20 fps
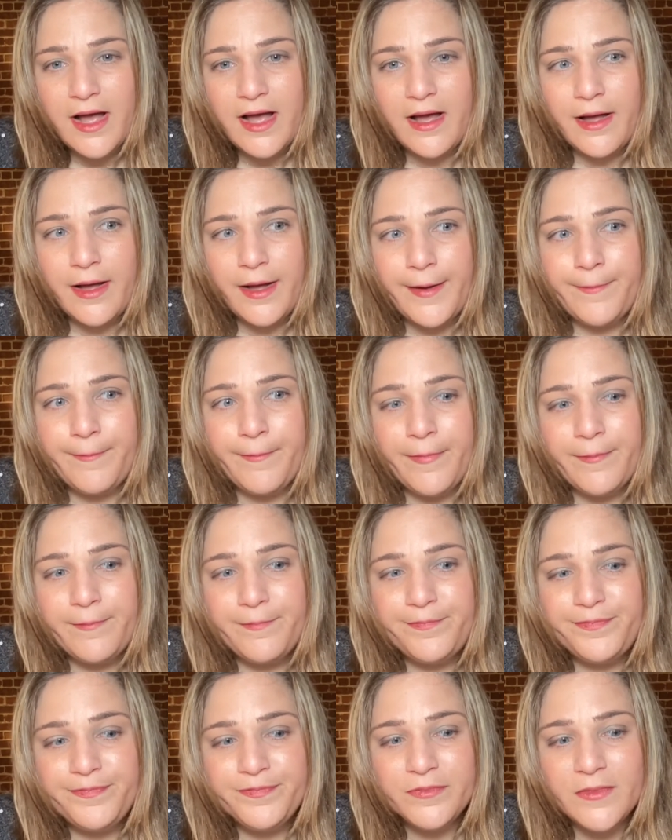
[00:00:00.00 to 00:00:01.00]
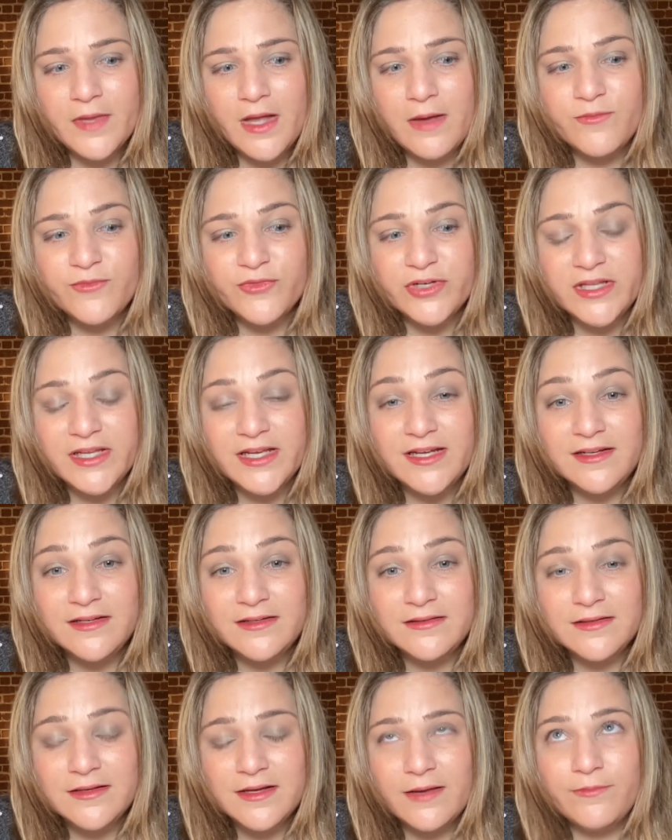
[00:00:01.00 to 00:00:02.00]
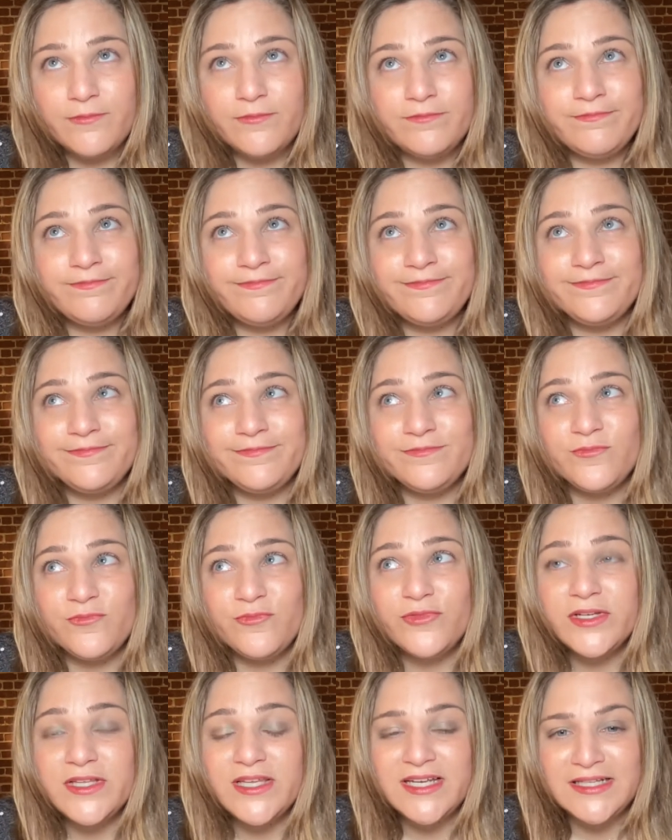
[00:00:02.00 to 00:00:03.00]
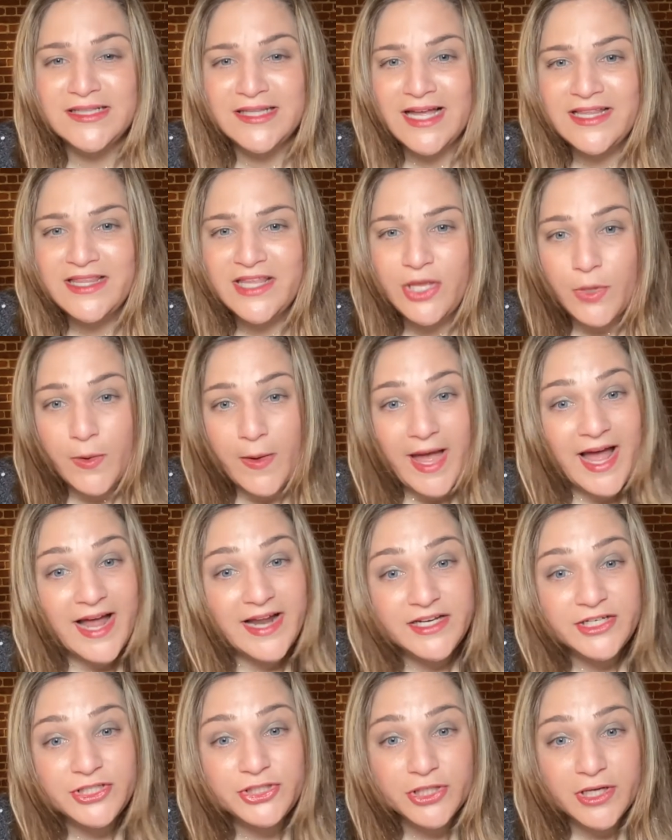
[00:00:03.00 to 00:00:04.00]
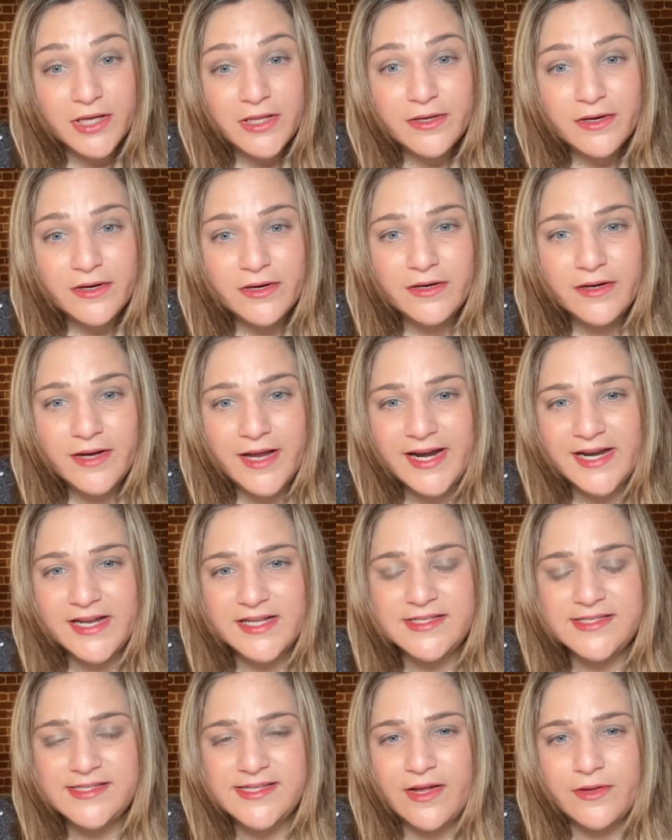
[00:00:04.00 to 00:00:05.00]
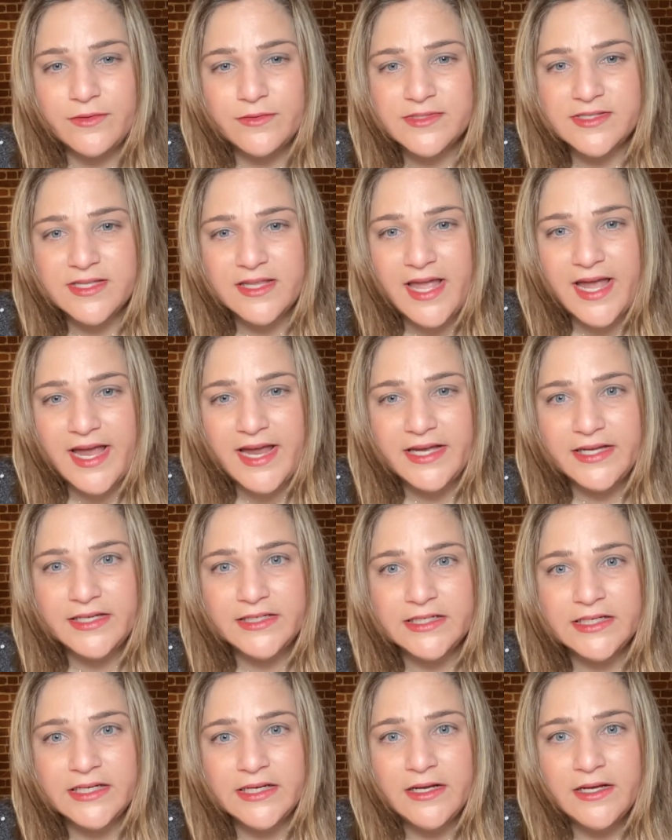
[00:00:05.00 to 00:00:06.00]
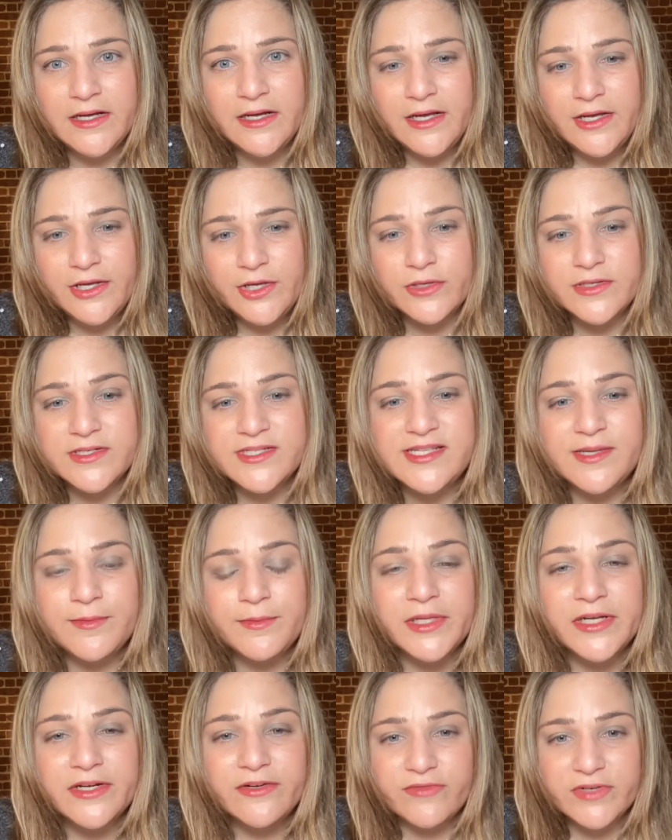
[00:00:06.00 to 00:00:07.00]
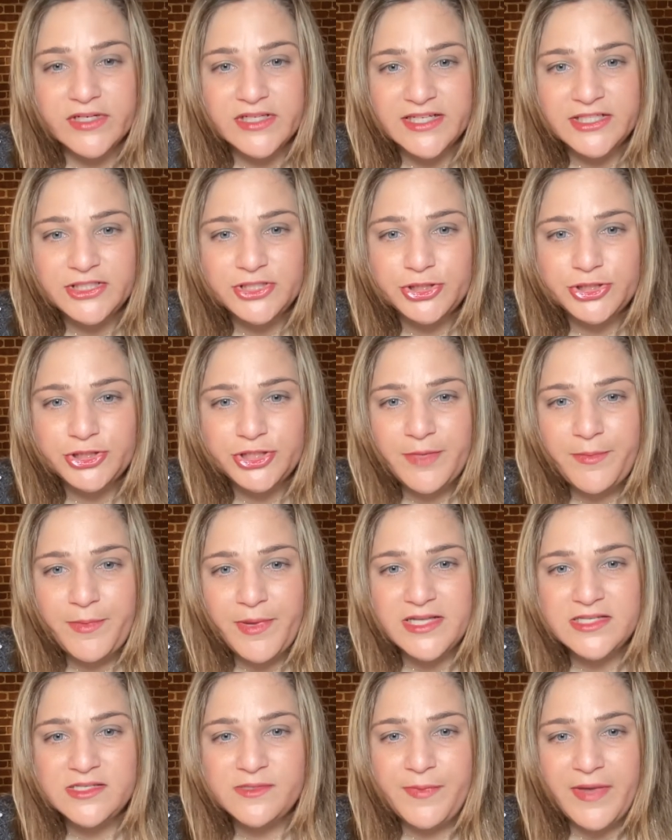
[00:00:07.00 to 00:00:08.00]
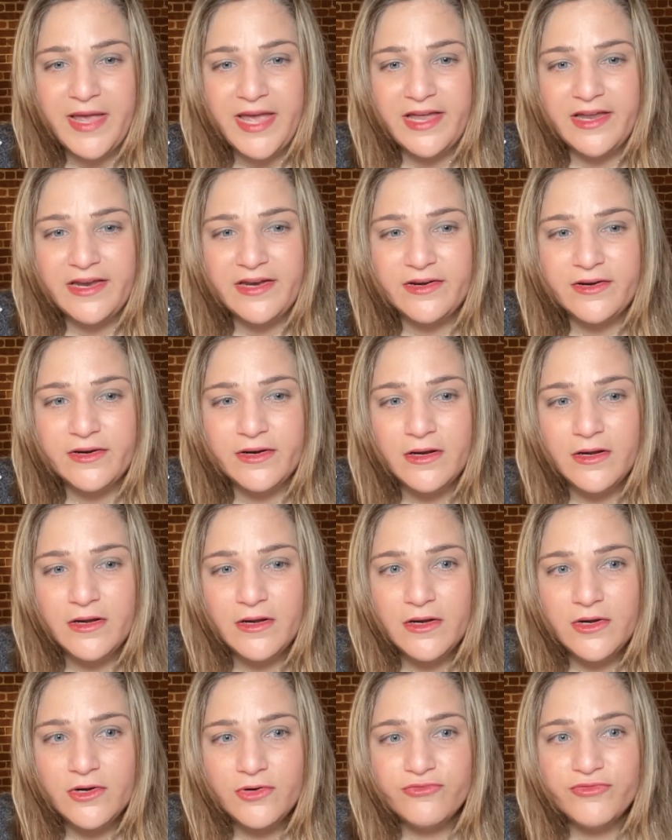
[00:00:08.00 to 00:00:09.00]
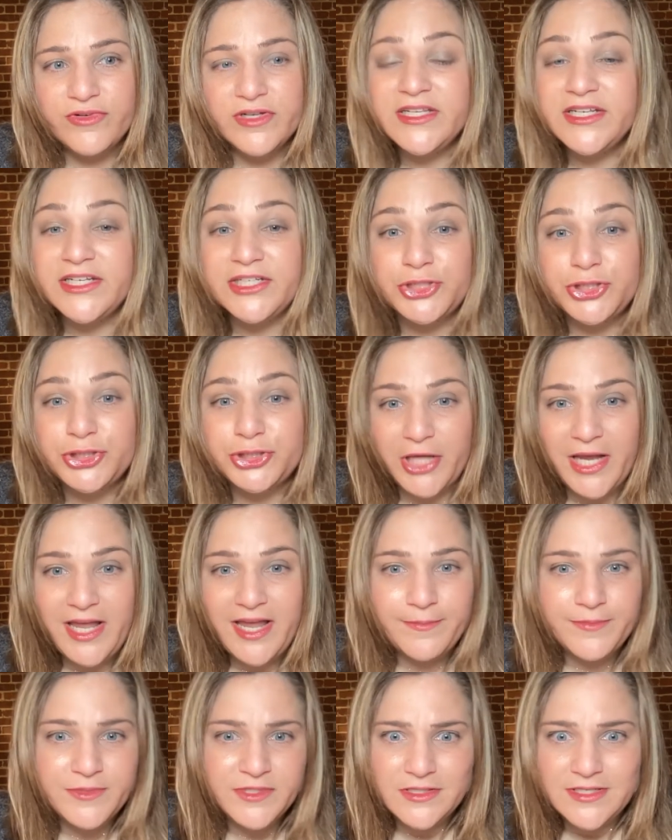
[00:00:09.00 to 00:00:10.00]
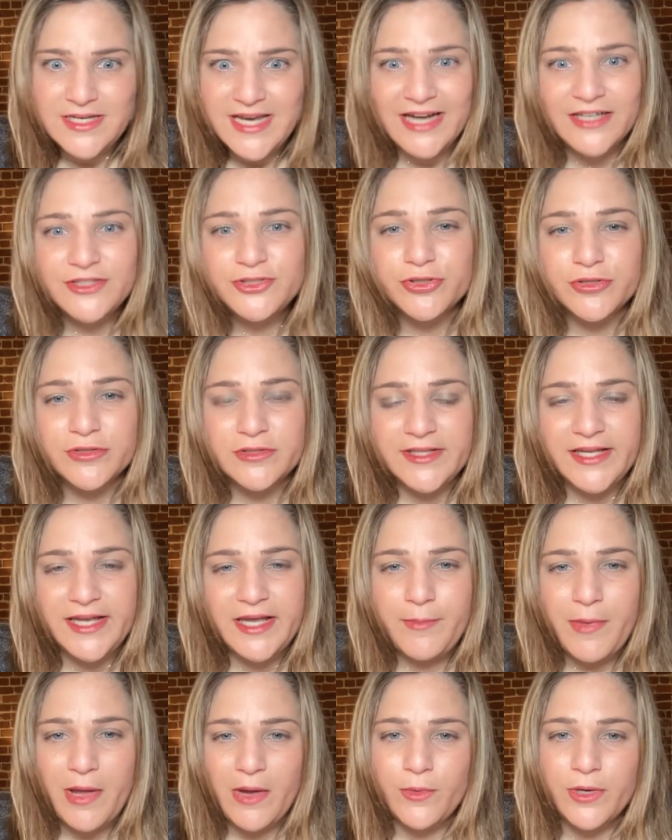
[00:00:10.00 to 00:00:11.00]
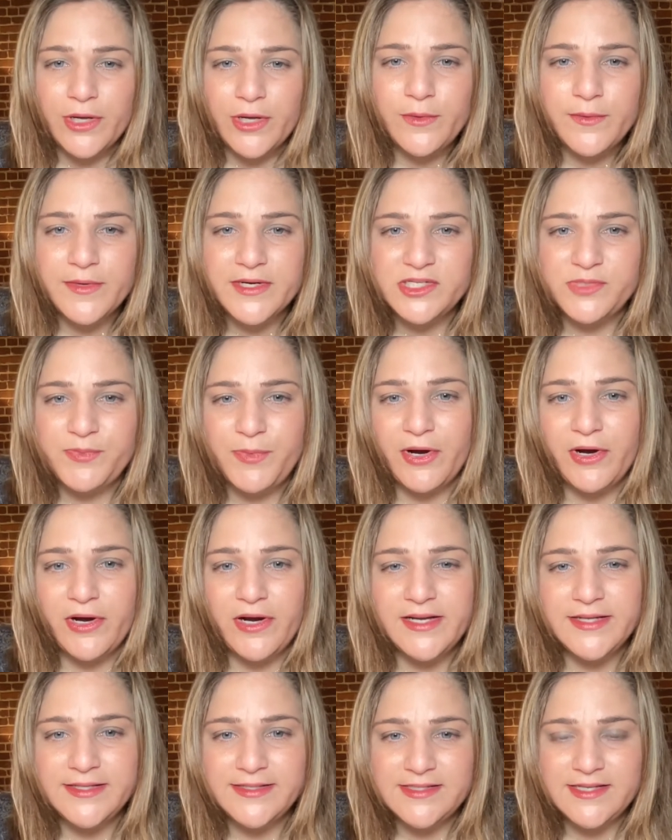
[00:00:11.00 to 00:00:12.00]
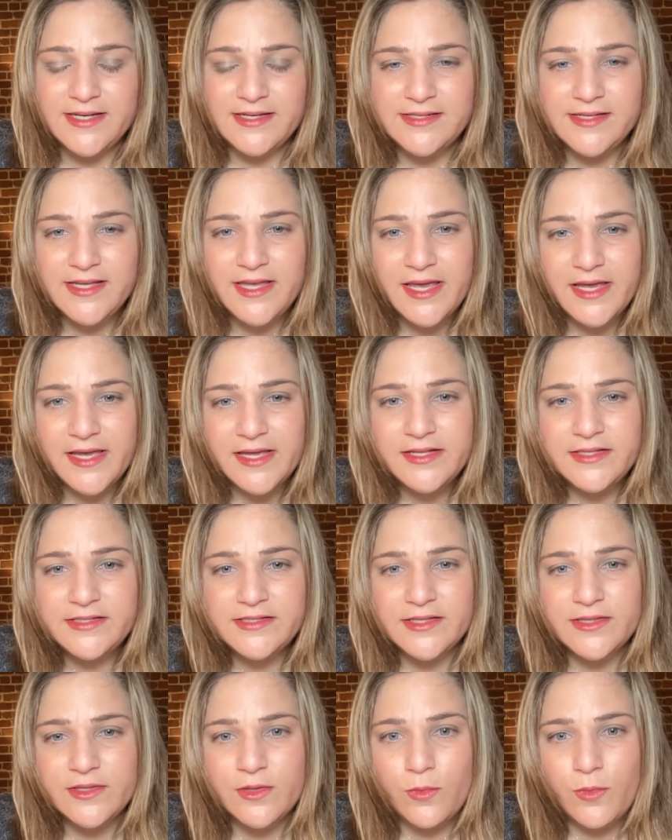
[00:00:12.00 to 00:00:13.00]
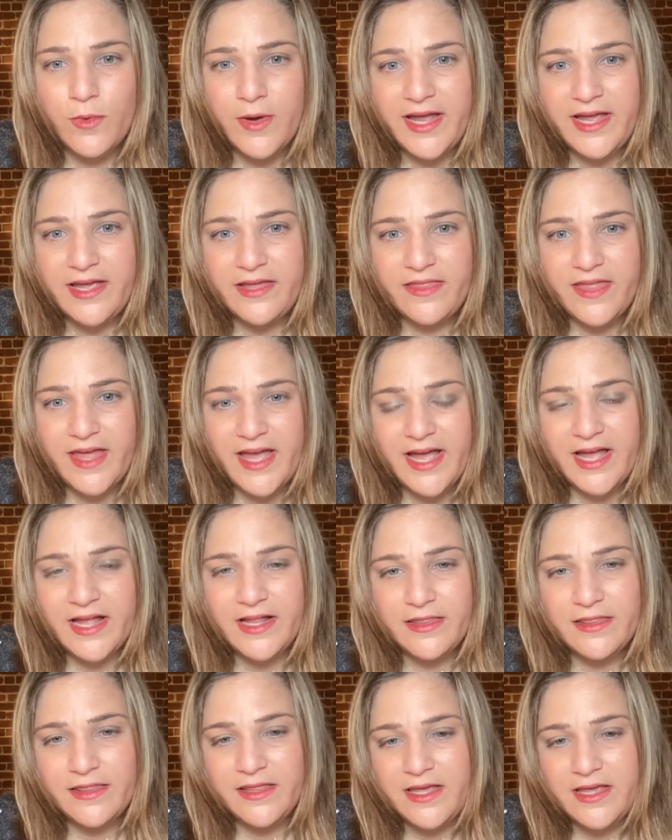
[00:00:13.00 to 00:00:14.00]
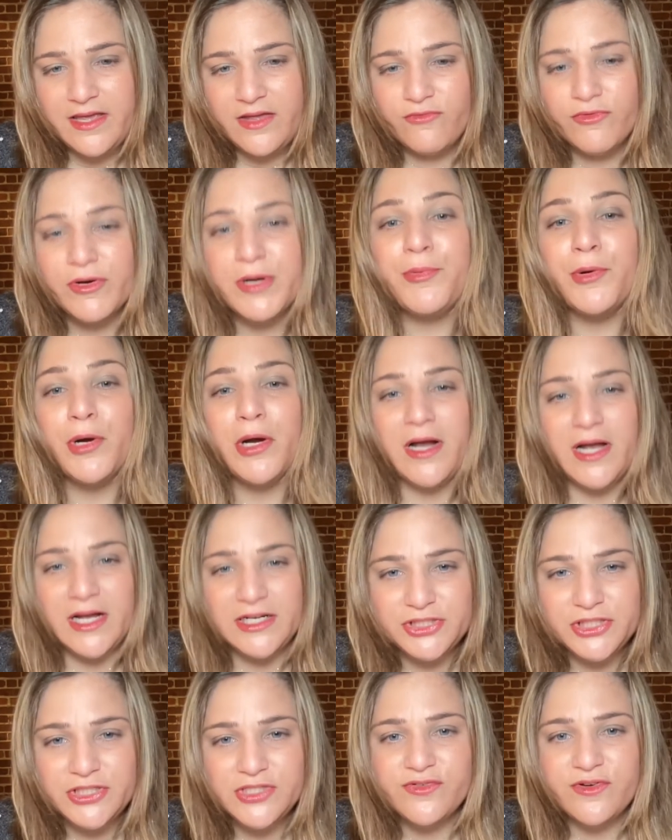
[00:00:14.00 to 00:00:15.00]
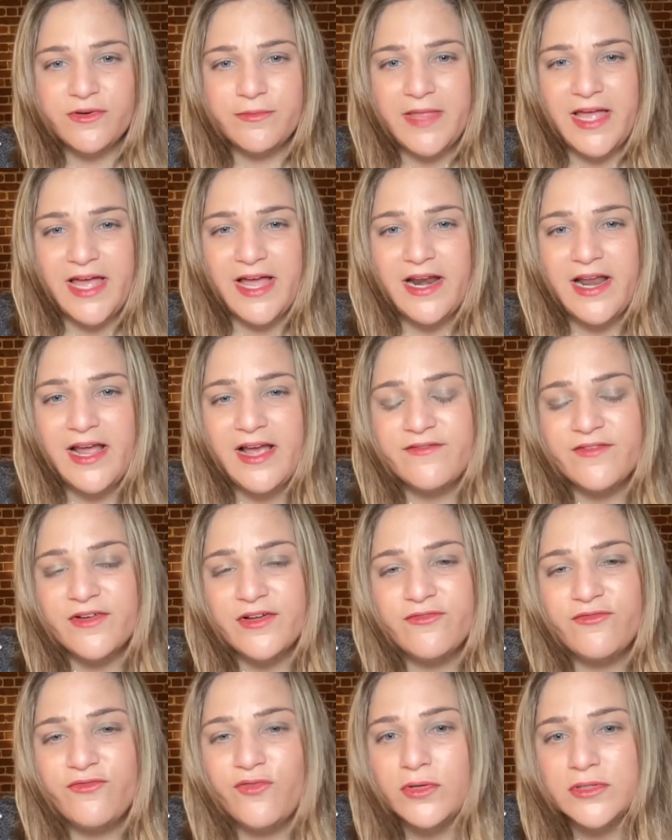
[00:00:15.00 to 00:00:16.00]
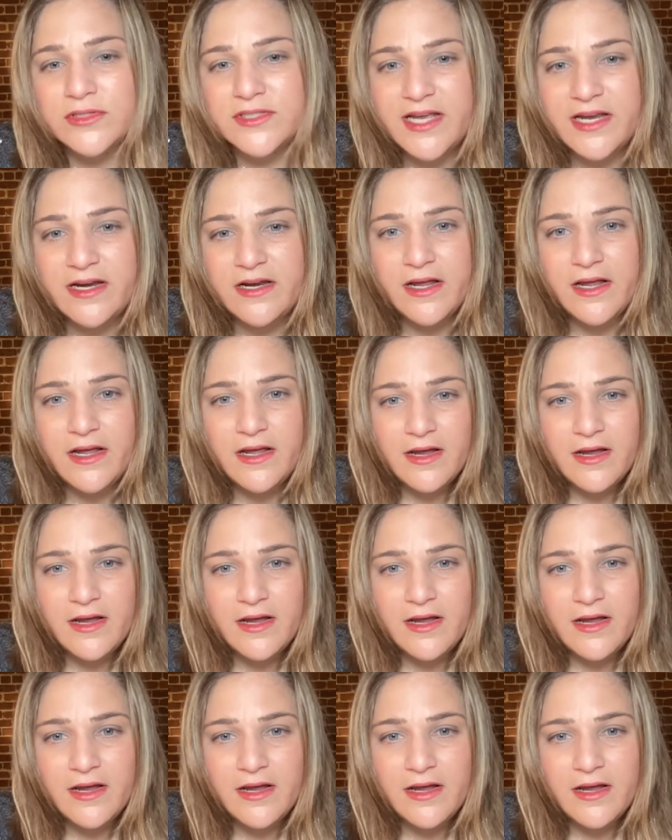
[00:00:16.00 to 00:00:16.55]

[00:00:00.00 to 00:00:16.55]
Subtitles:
I'm really glad that you had each other, and it sounds like your sibling relationship has been really shaped naturally by you experienced as kids and the way that the repercussions from that have unfolded